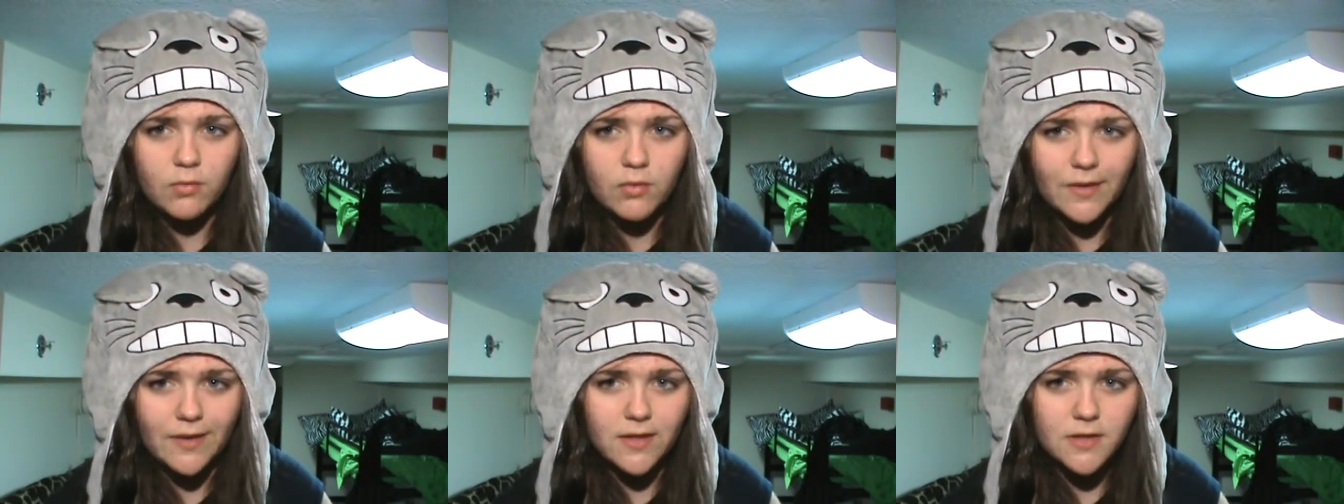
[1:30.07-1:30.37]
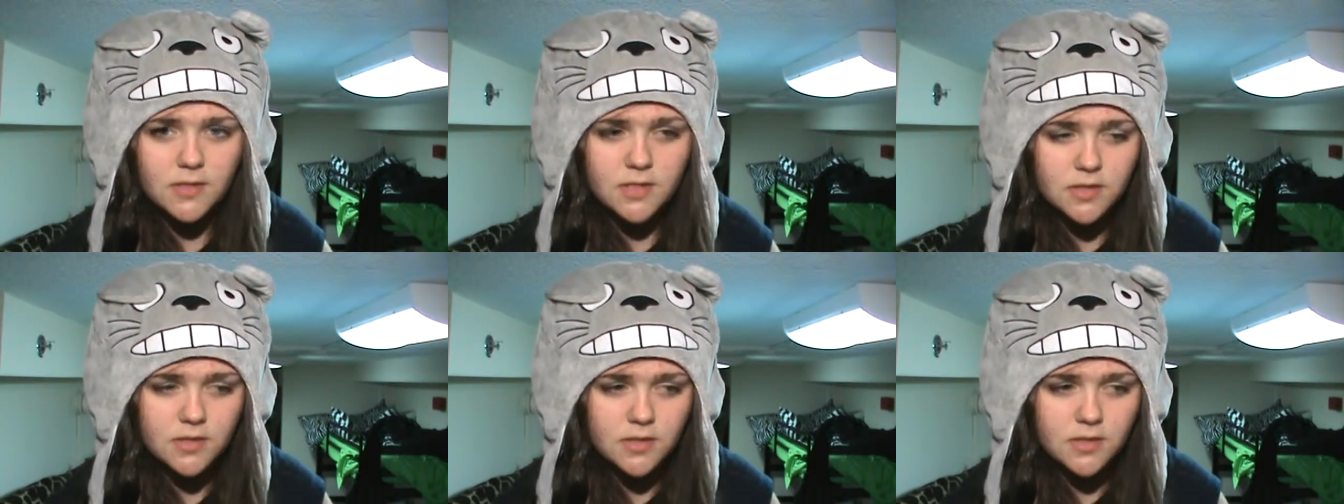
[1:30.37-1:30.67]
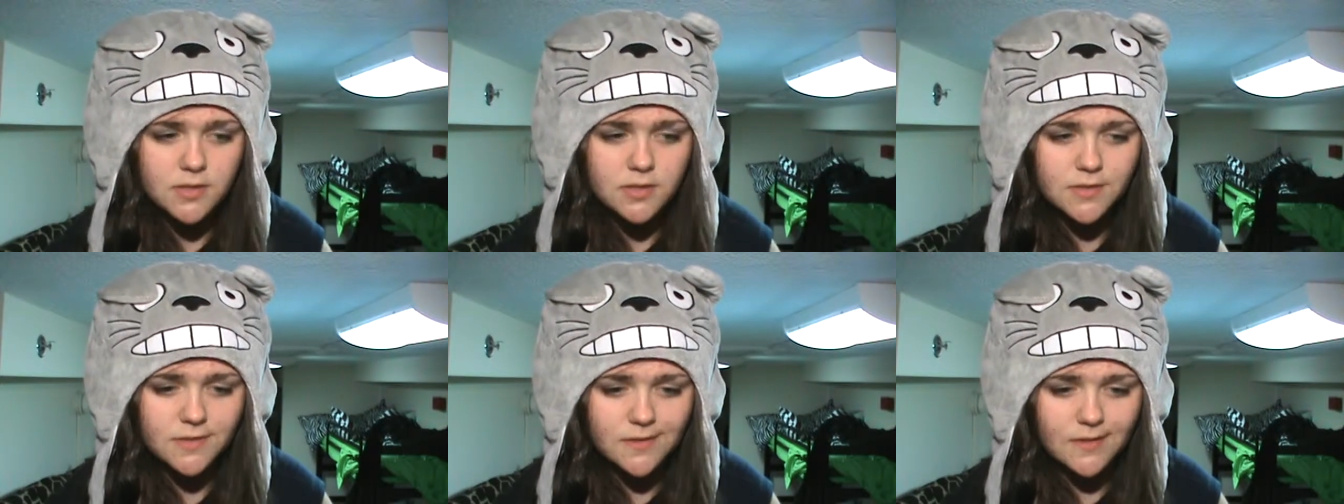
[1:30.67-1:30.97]
Like,
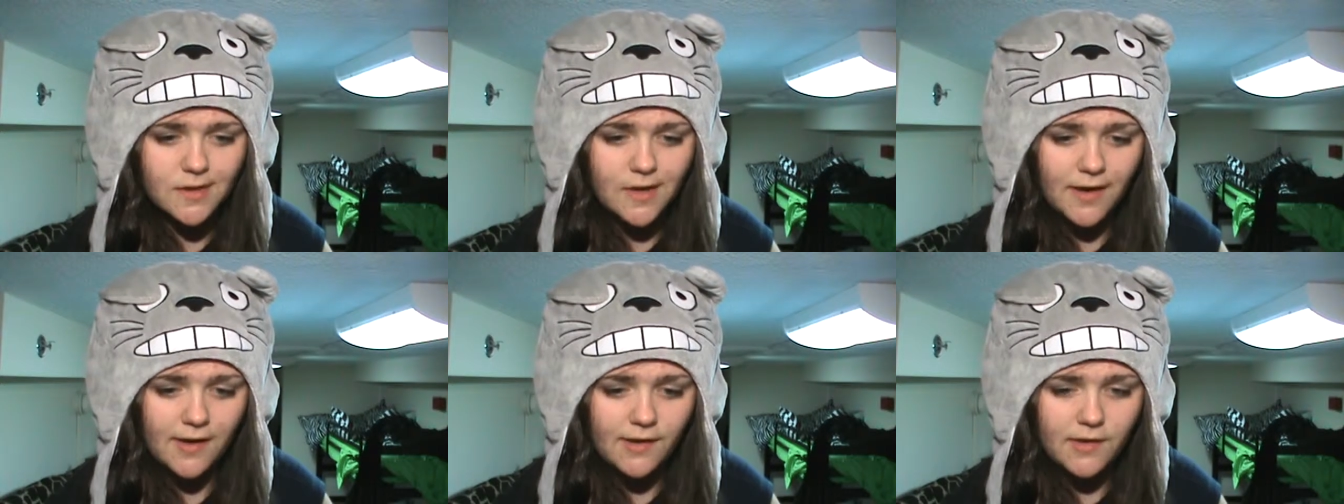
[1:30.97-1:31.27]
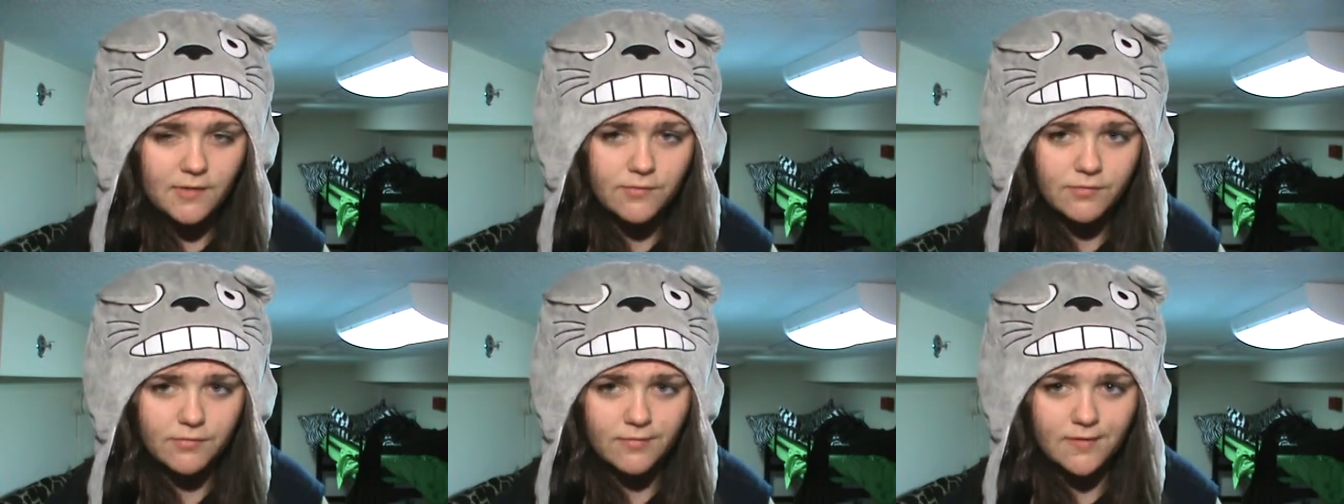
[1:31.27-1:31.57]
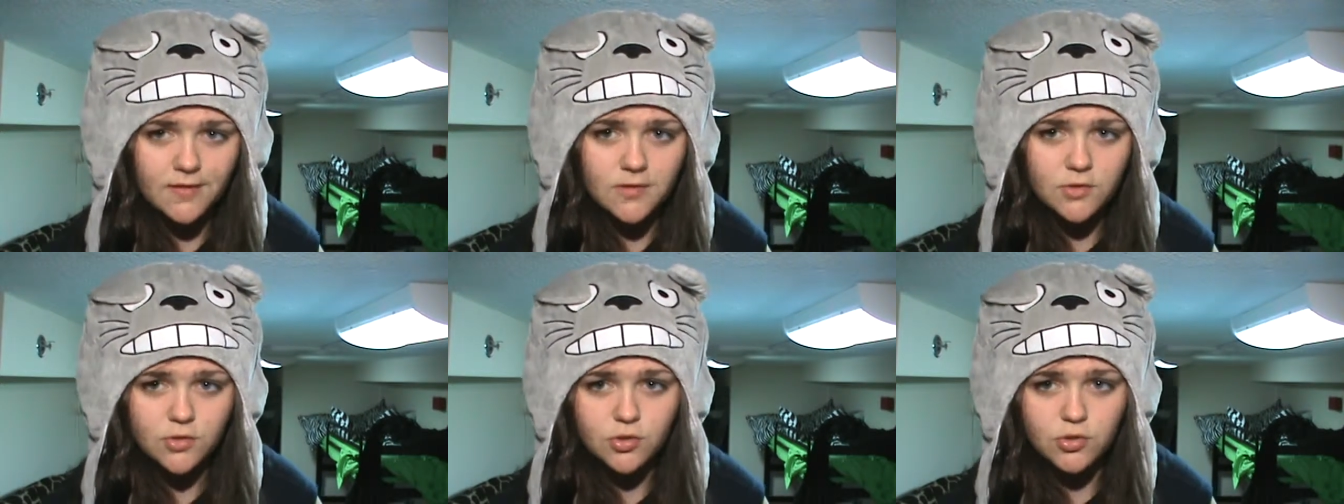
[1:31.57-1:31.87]
seriously, I have
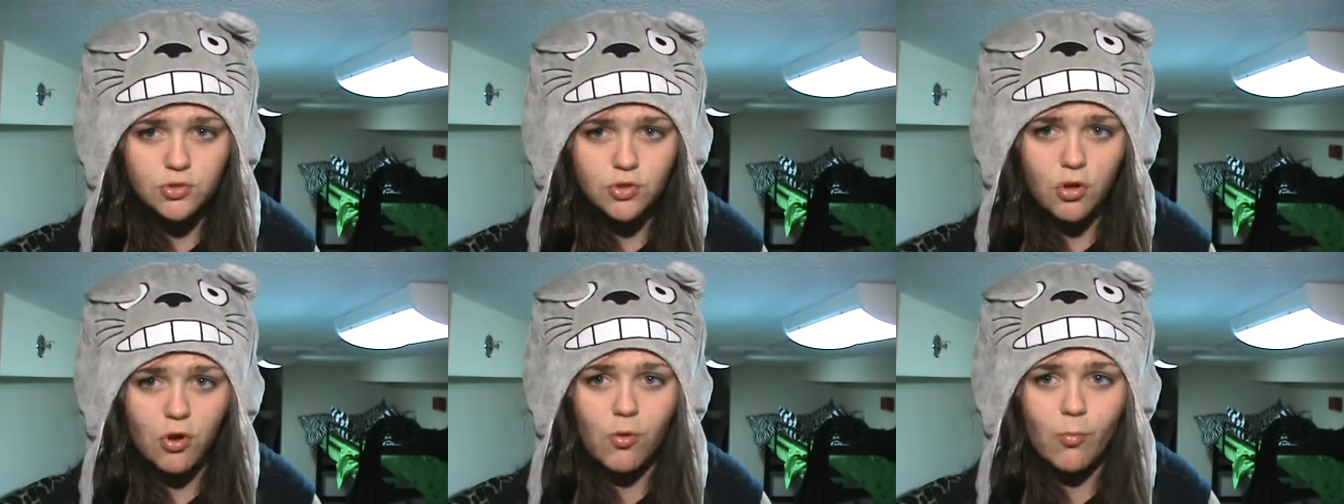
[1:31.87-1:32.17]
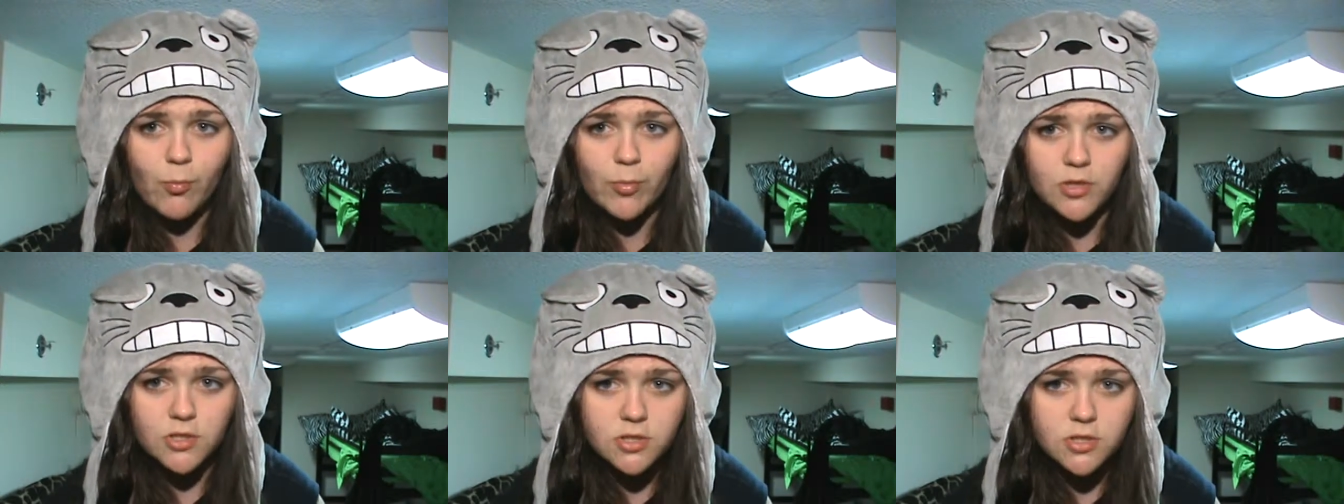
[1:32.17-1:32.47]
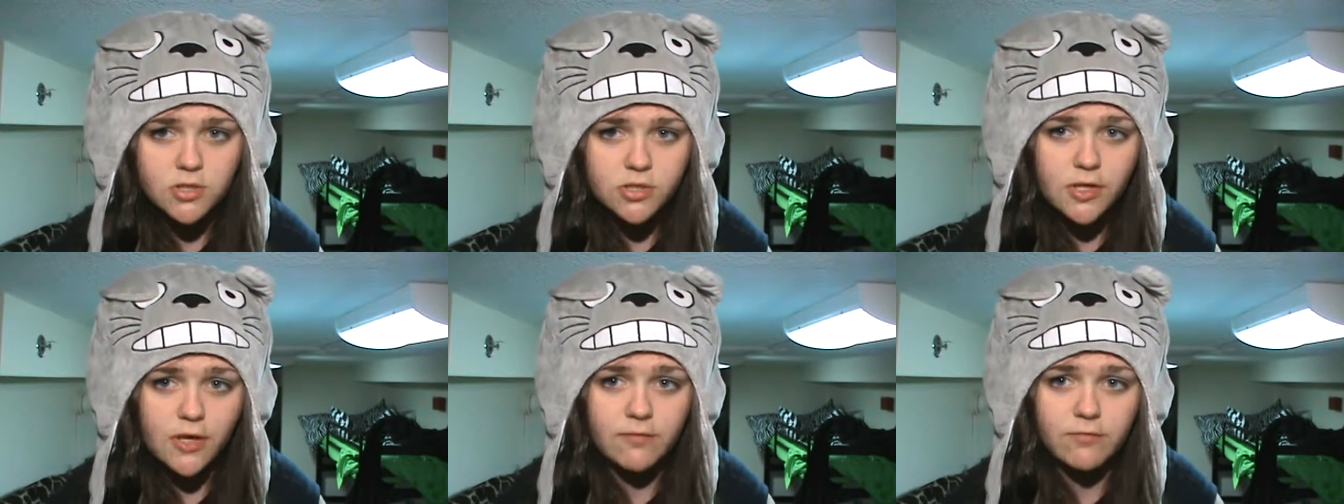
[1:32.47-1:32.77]
fit so much
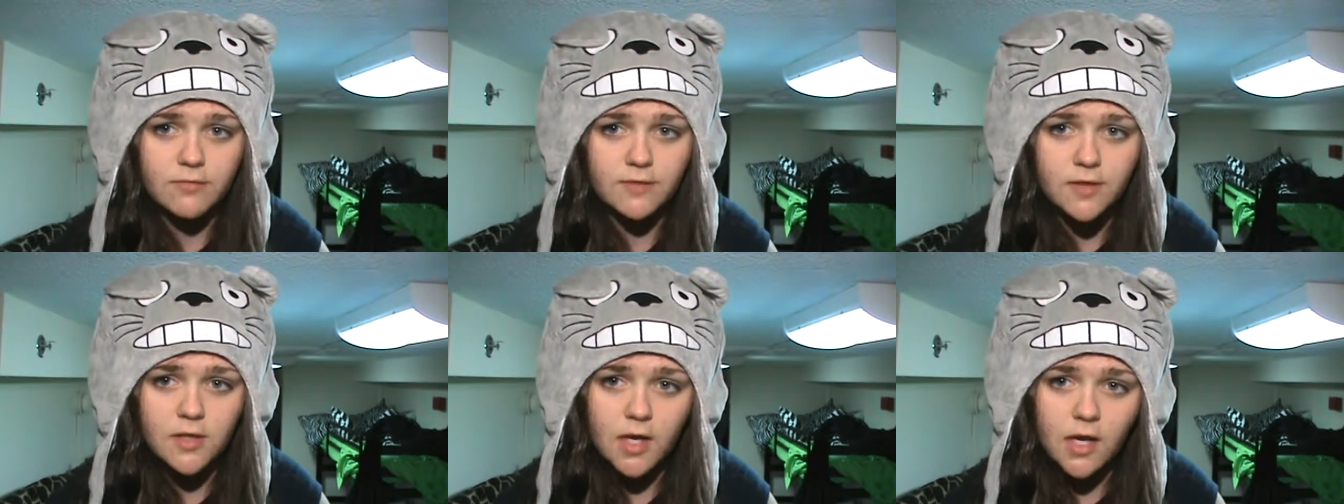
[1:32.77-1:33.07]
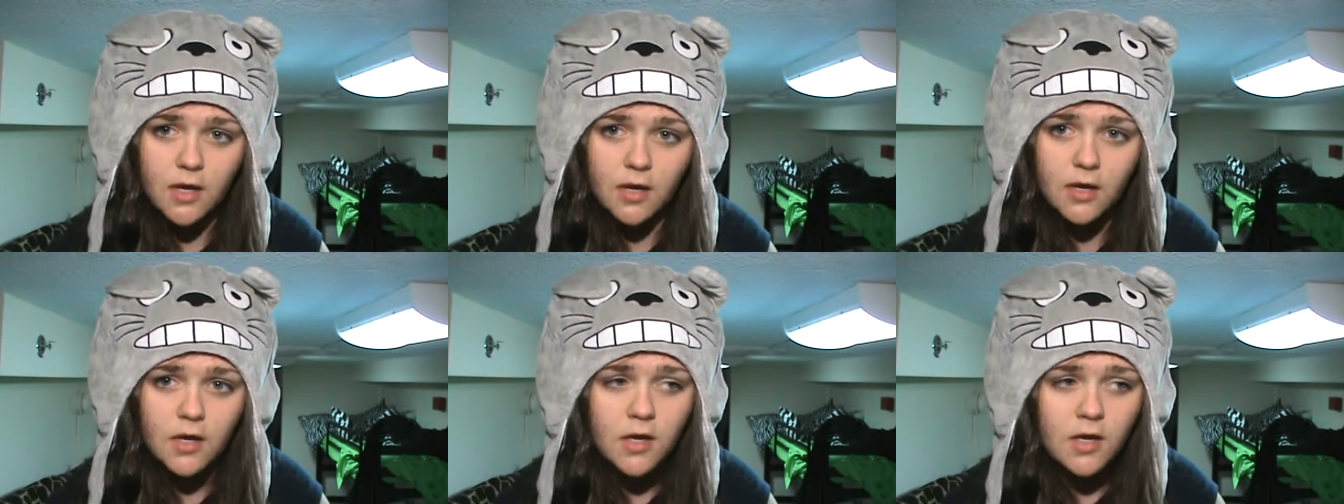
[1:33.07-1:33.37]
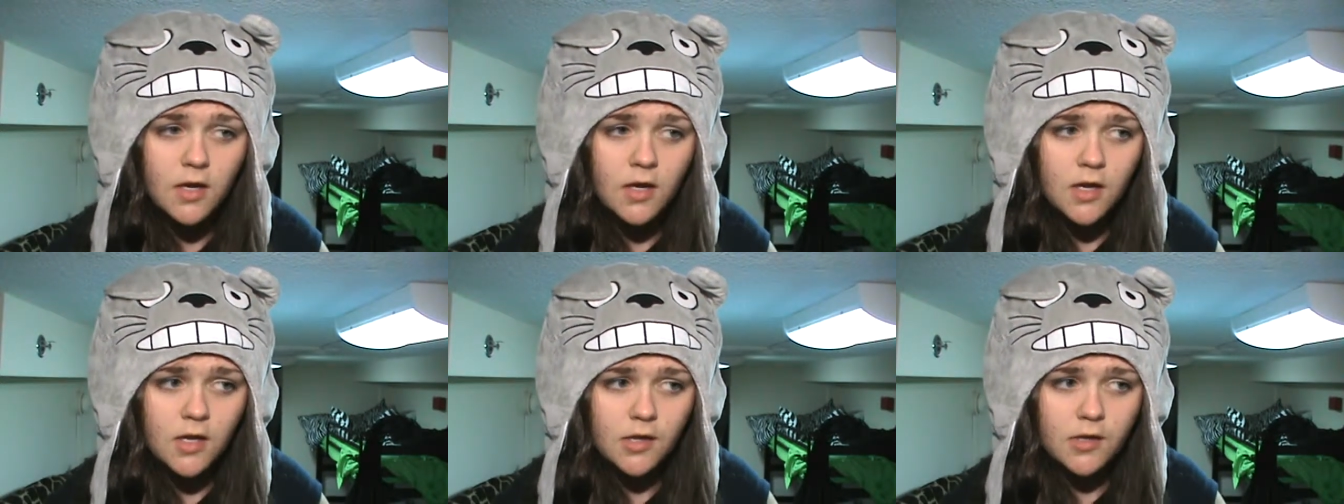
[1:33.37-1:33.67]
stuff in there
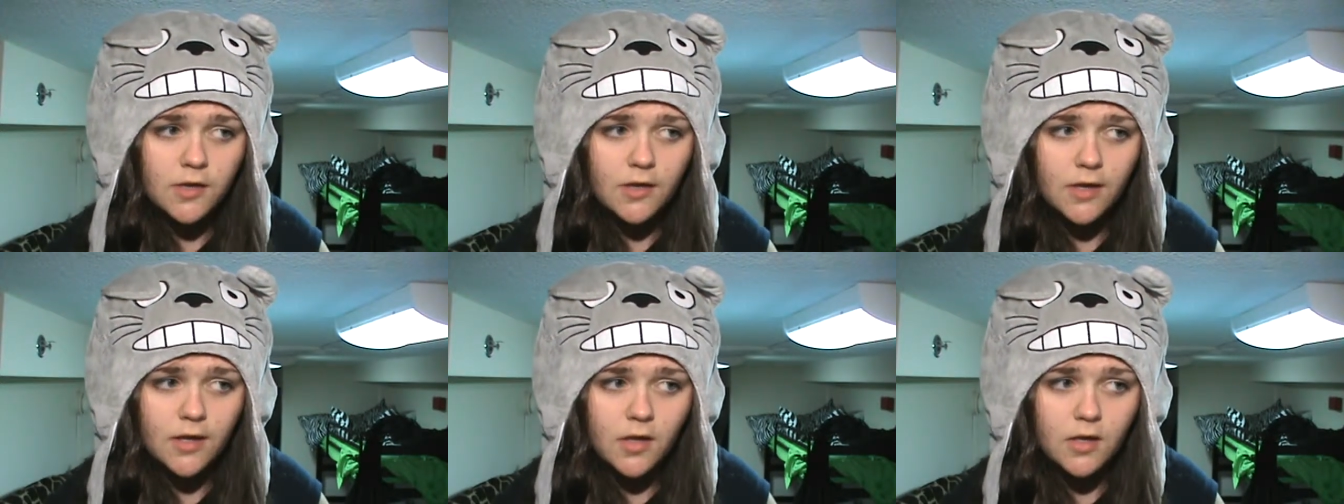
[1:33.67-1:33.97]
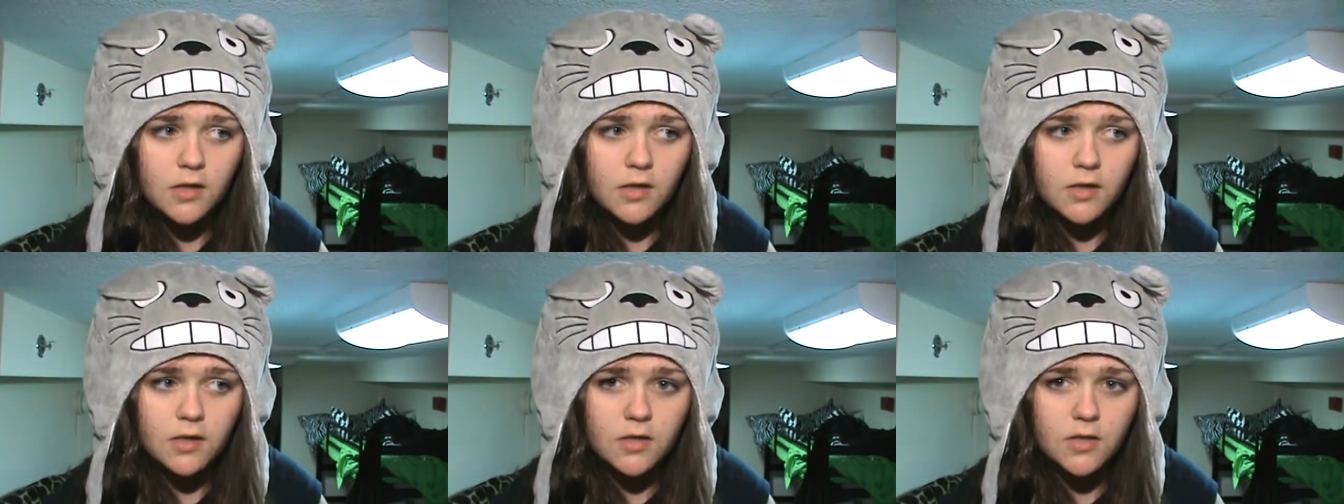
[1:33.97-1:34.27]
that